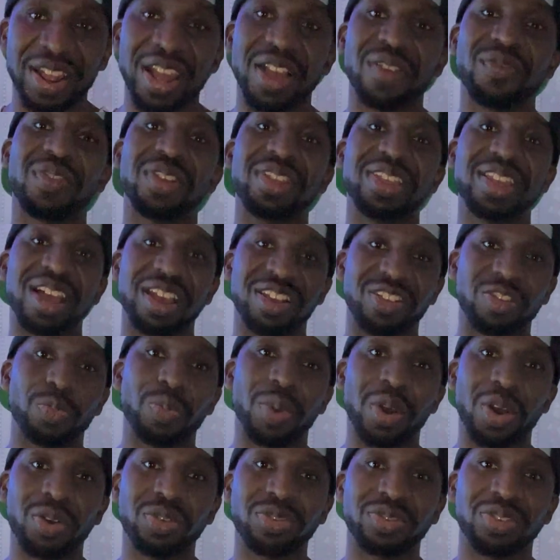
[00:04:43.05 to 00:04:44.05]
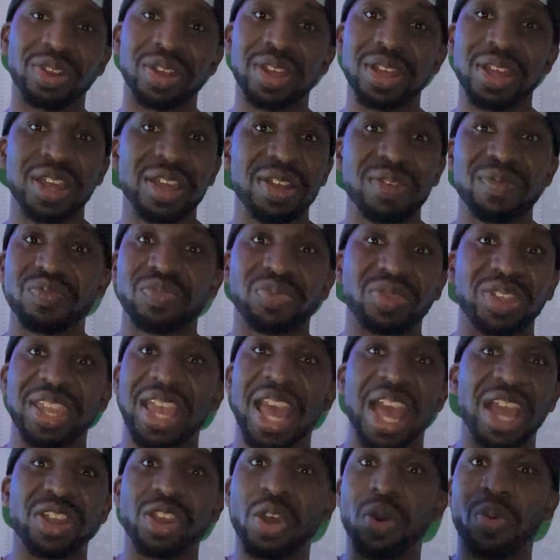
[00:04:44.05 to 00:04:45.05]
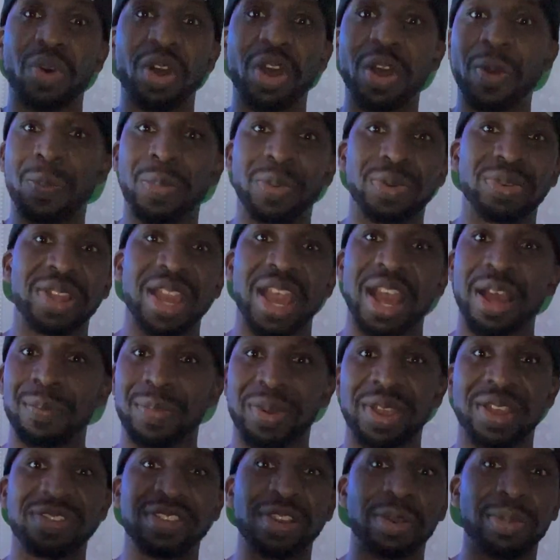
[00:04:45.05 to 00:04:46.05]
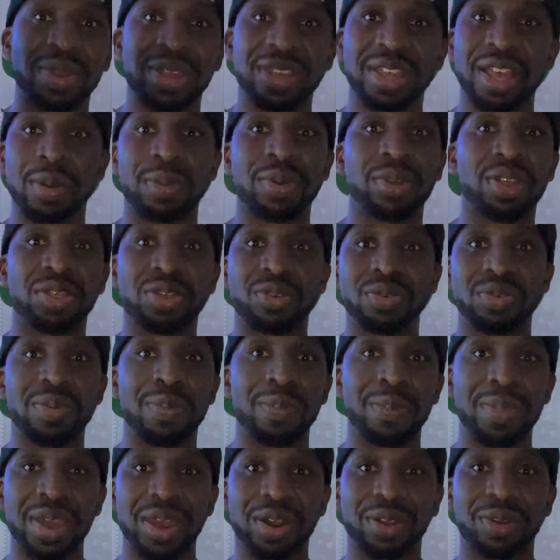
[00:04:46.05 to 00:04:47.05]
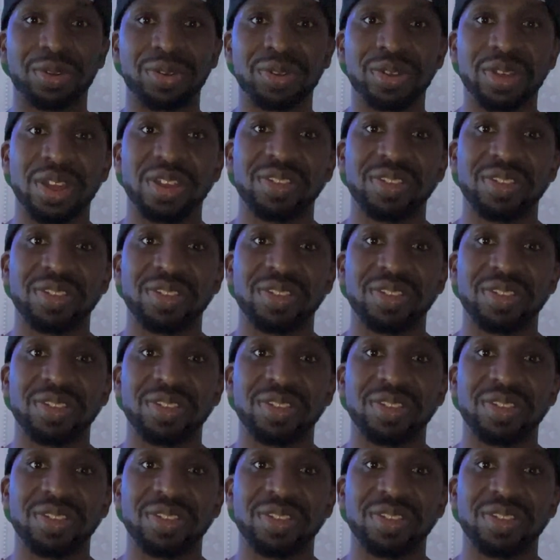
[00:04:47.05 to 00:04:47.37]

If it does both, you gotta go up or down because it'll be coming through the middle.